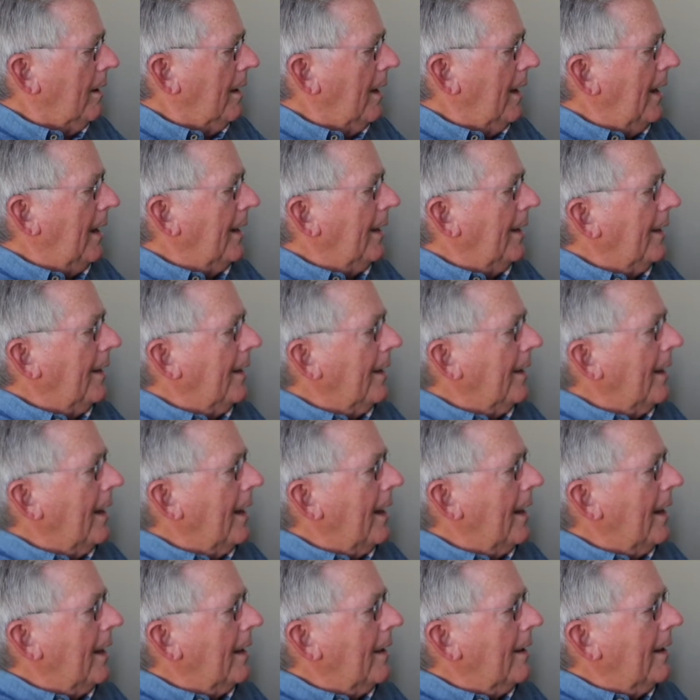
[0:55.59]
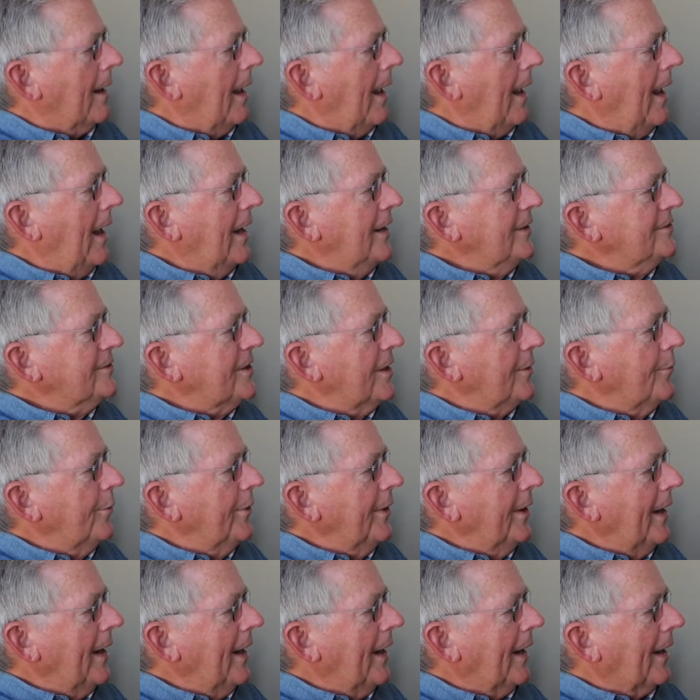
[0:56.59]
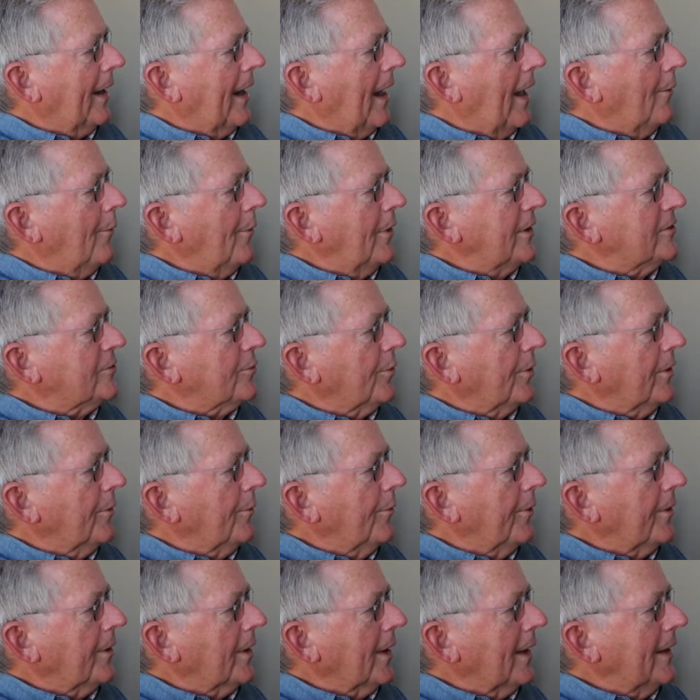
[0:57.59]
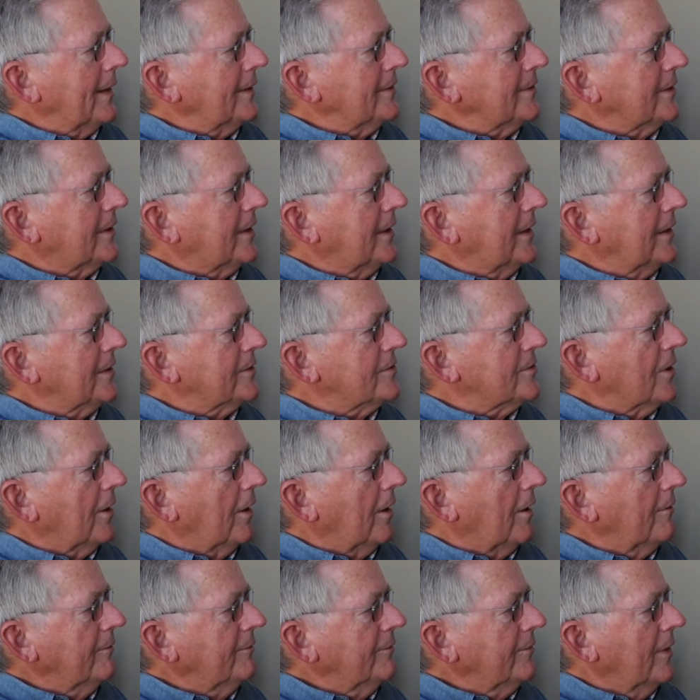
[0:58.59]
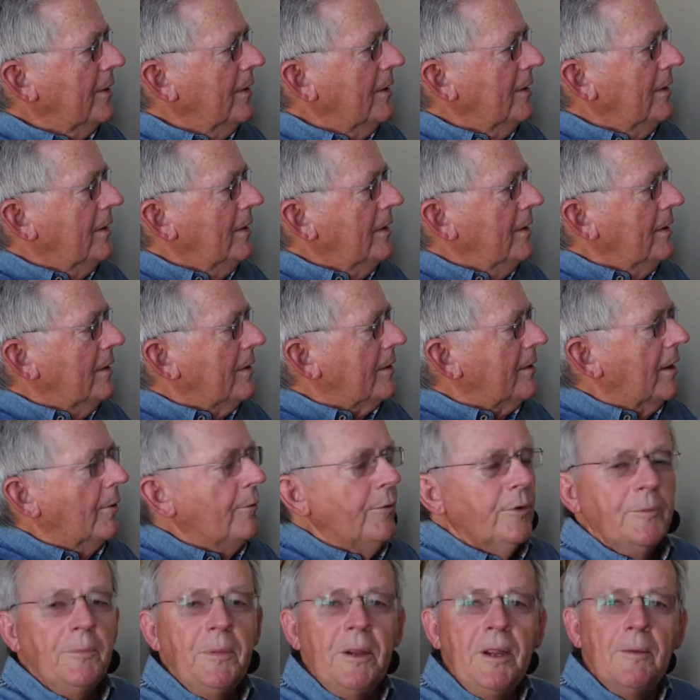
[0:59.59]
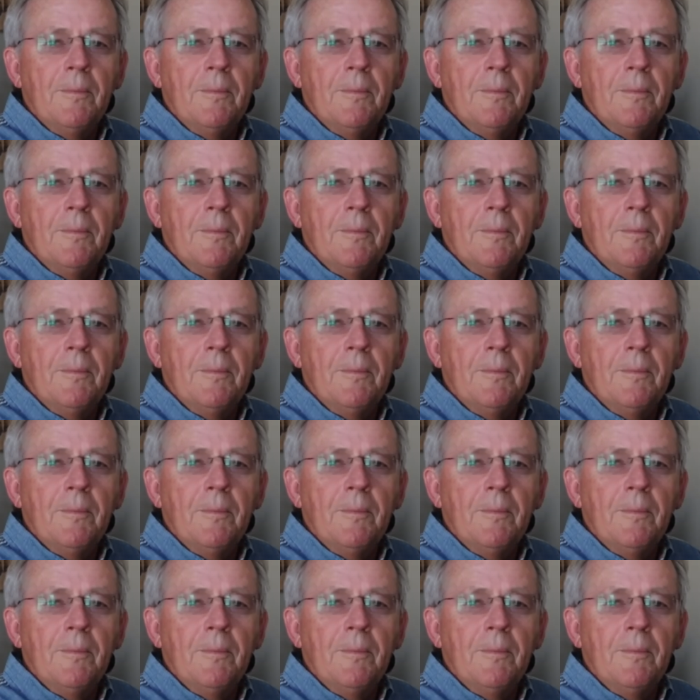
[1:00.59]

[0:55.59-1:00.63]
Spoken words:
And as he went out Highway 21 letting kids off, there would be